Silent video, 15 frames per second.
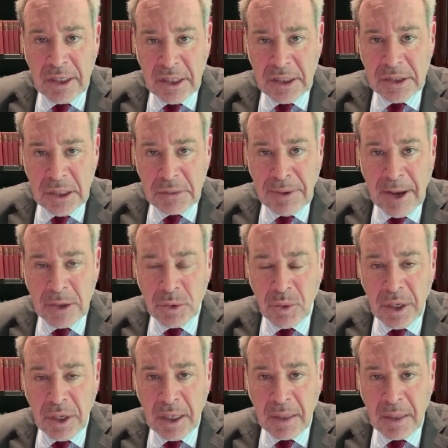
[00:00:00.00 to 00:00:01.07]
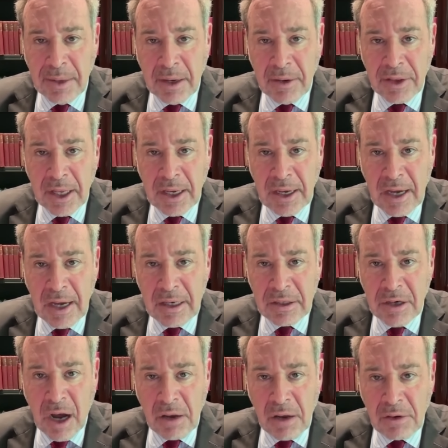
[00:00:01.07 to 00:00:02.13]
just this past week about the Canadian
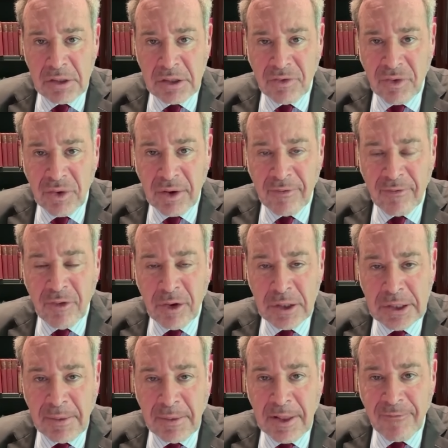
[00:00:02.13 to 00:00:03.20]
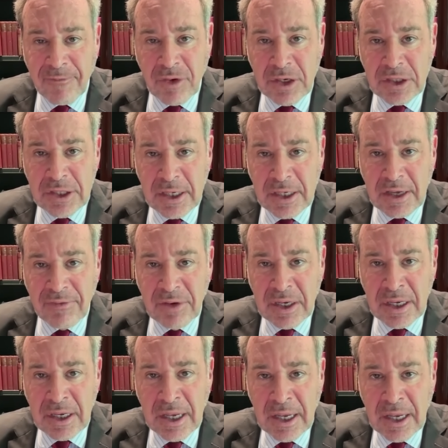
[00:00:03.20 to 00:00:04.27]
tolerance for some of the fringe
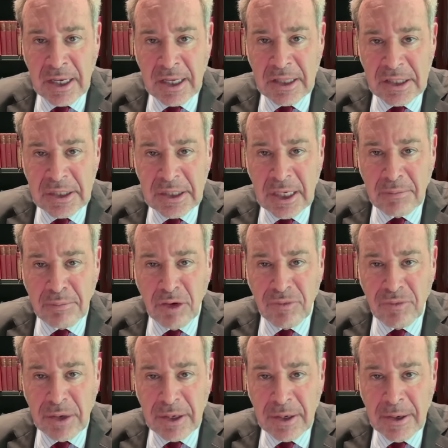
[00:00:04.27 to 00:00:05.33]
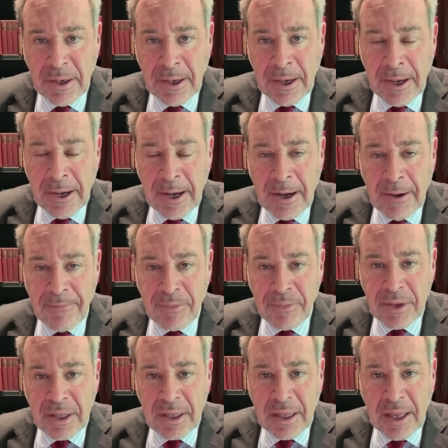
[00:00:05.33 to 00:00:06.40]
activity in the Sikh movement.
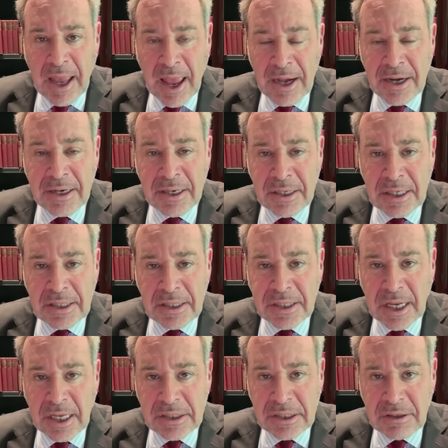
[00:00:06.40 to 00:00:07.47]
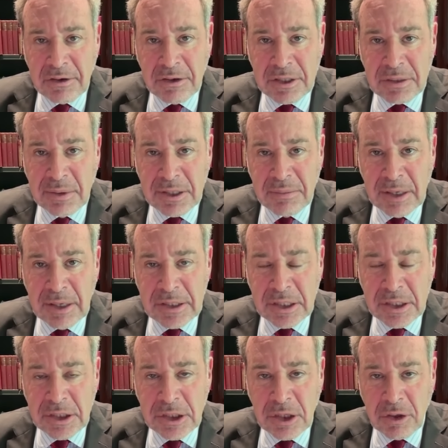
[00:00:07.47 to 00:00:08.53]
Canada needs to get serious about domestic
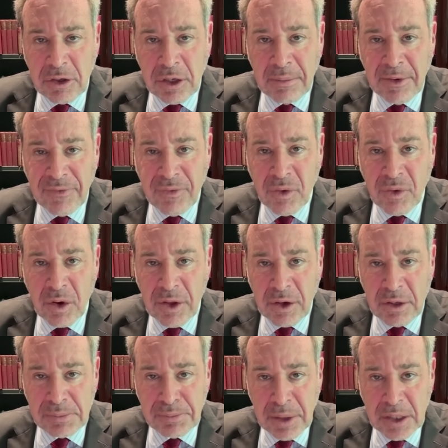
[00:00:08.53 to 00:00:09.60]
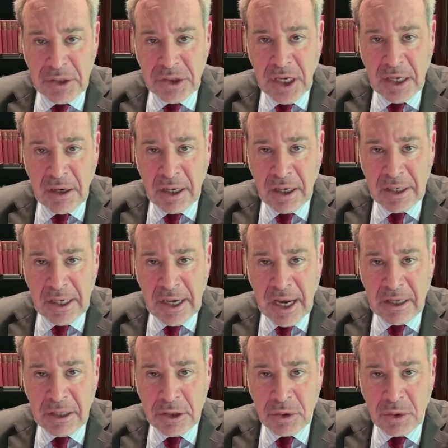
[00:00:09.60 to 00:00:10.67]
security before there is bloodshed on
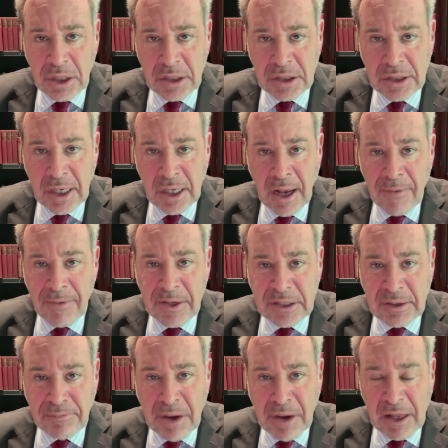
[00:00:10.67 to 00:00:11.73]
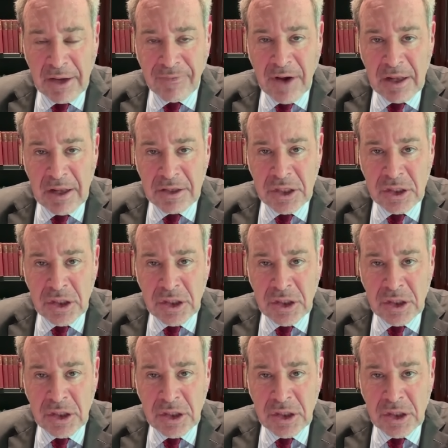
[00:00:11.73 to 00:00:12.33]
Canadian streets. The symbolic violence has